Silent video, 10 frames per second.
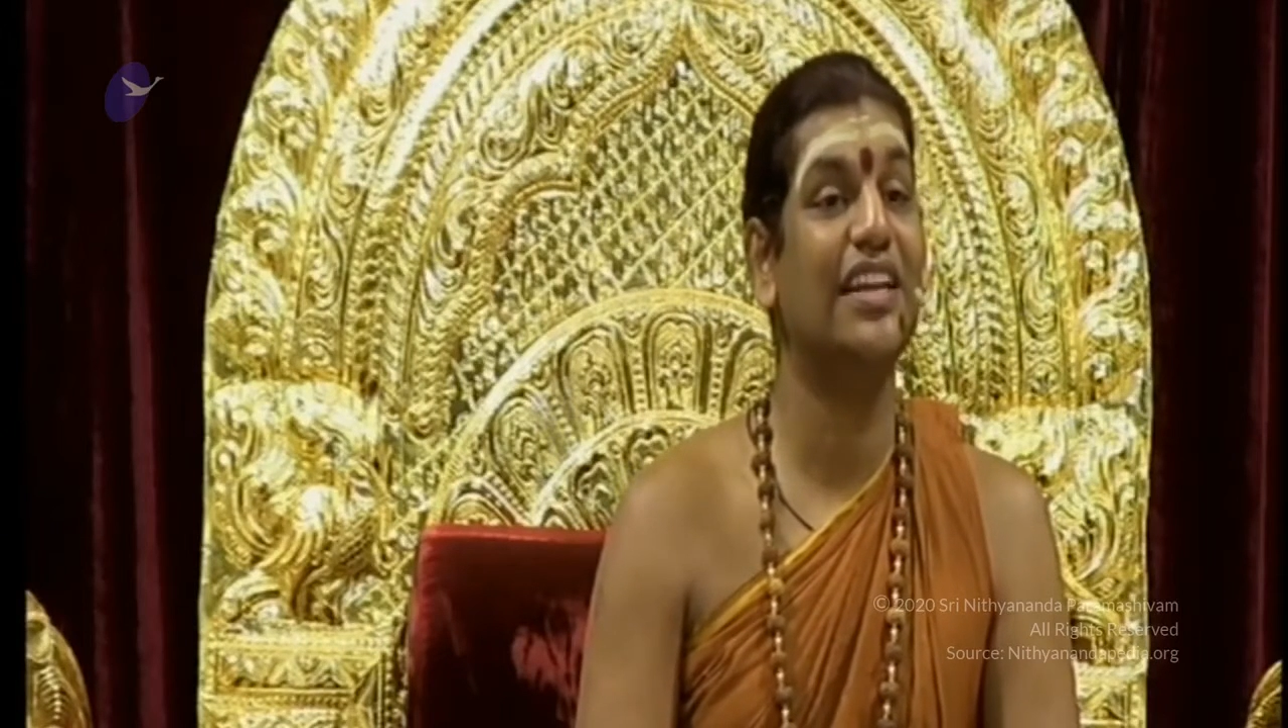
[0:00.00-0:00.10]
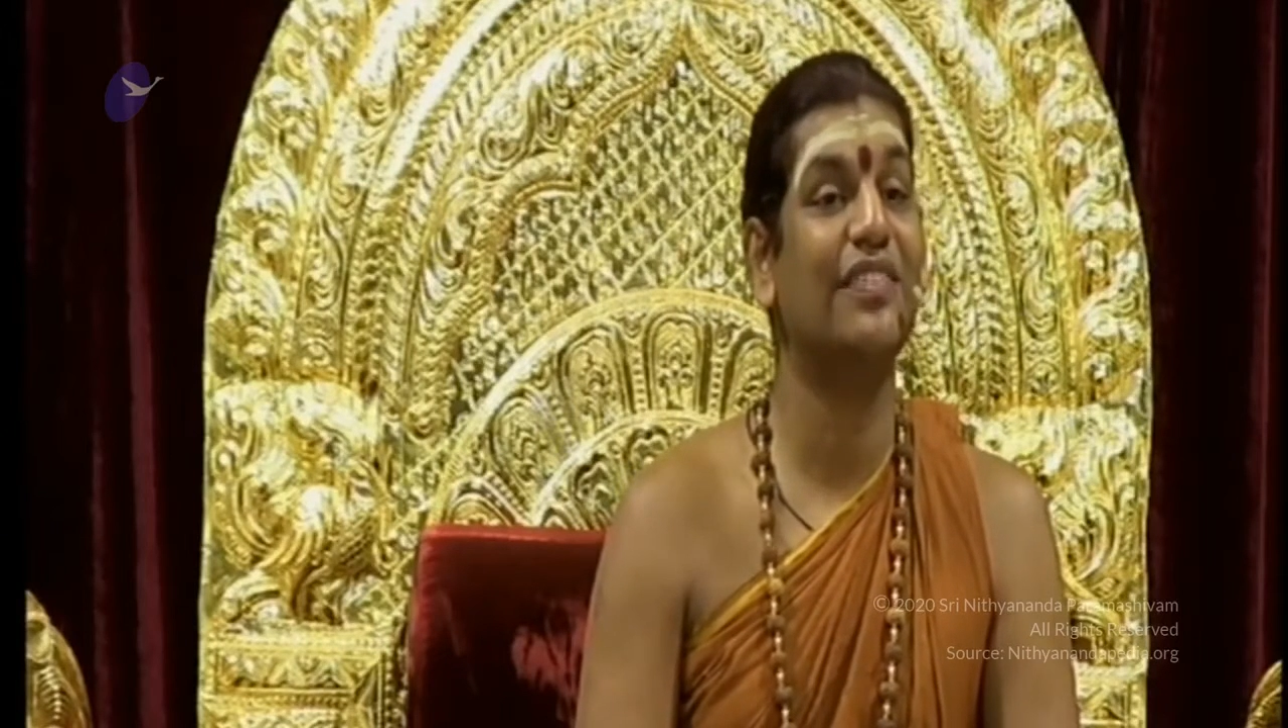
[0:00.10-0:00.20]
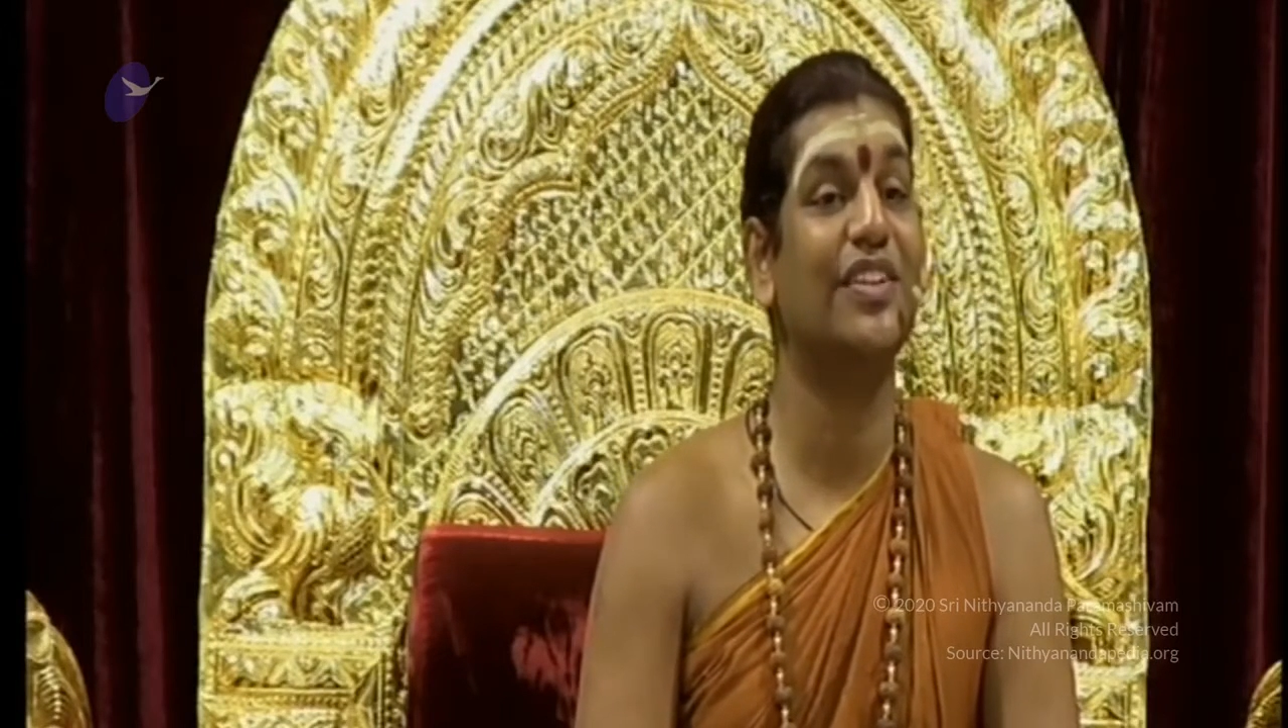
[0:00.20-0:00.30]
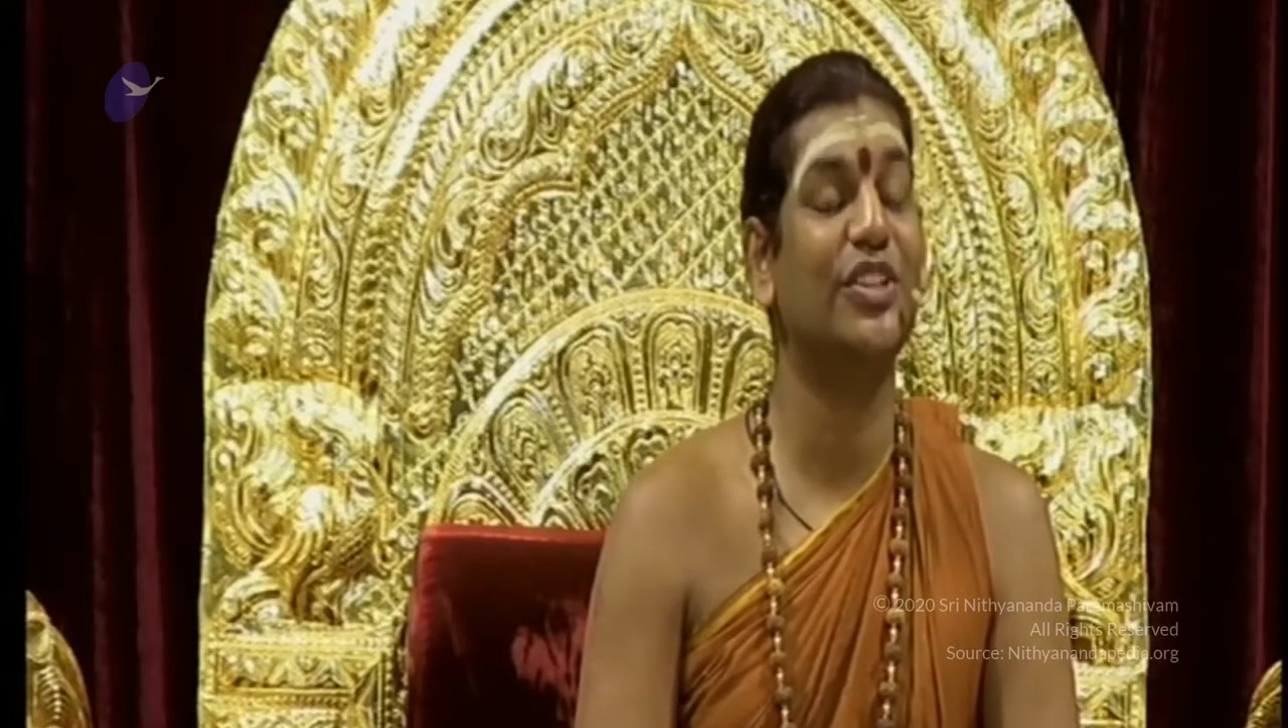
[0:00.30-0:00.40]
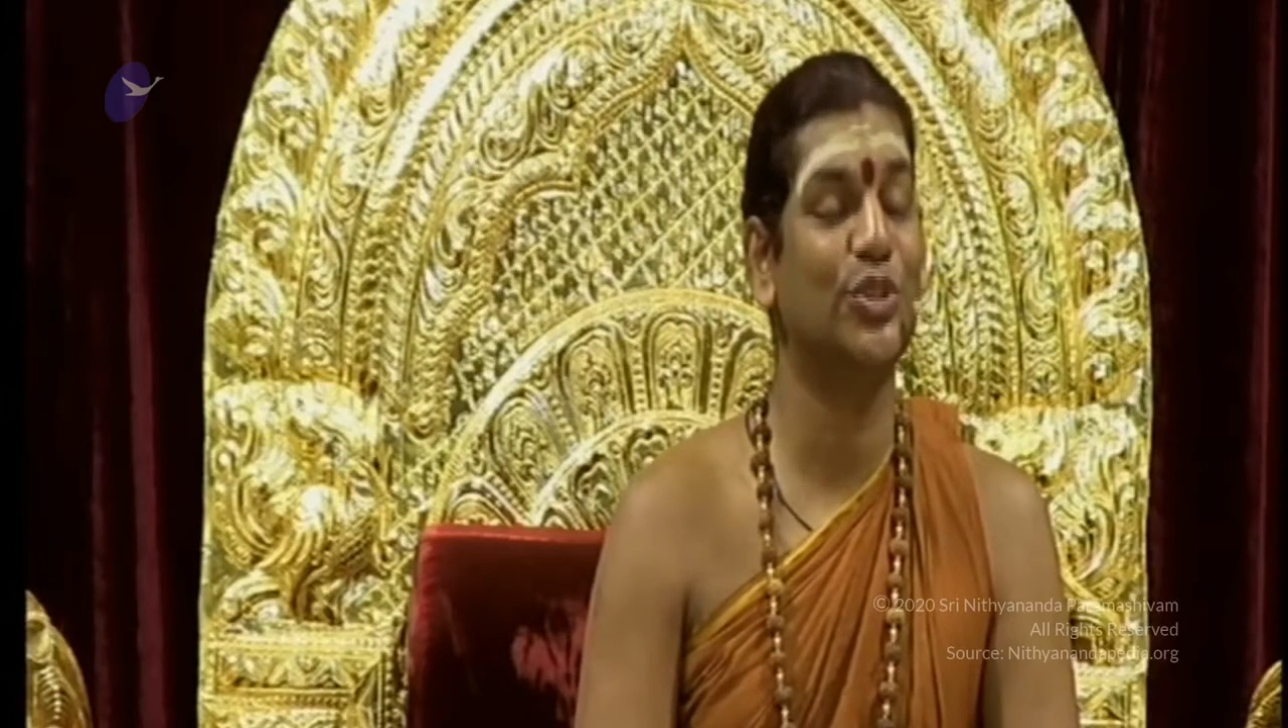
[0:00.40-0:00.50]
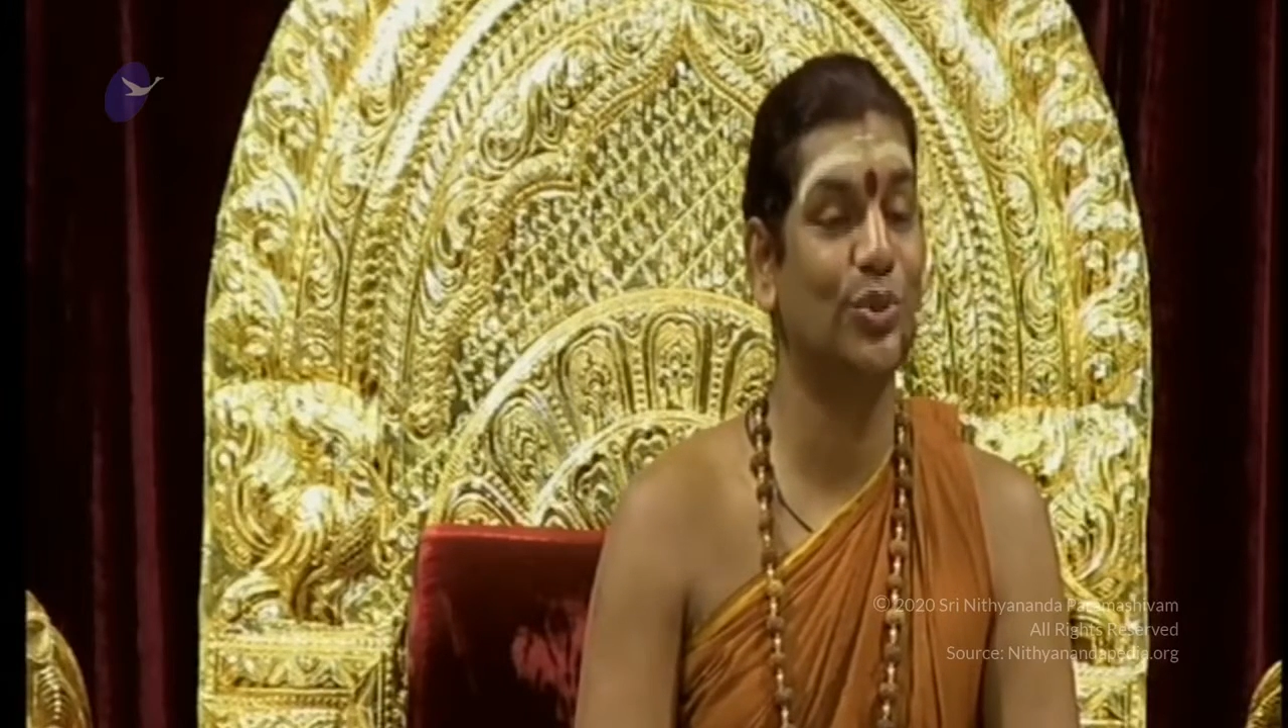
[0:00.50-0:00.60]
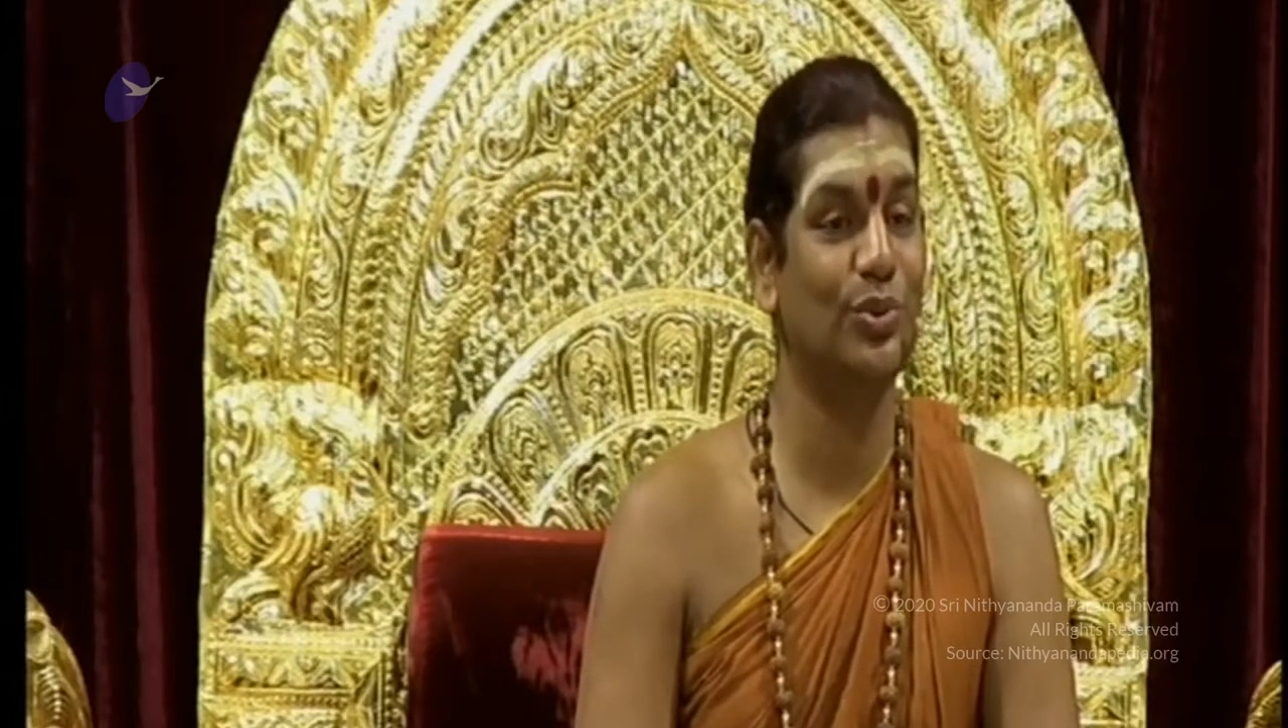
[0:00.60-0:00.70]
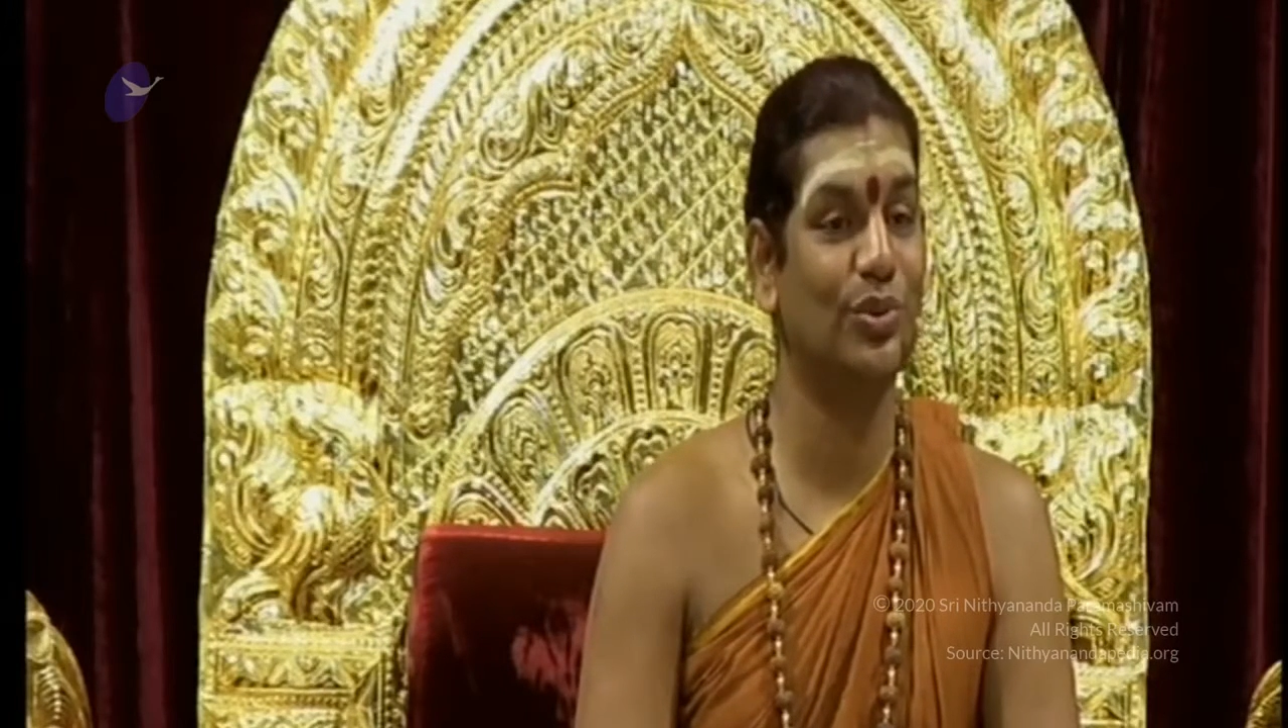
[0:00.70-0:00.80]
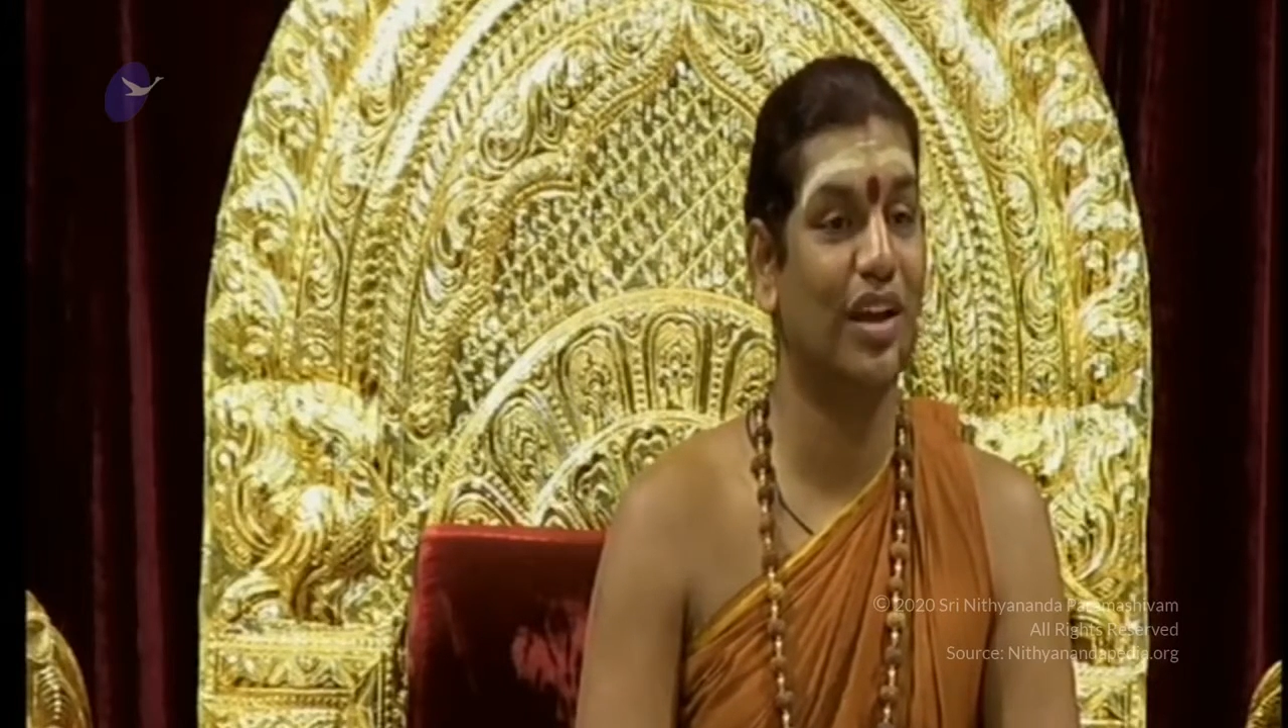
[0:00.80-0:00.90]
with you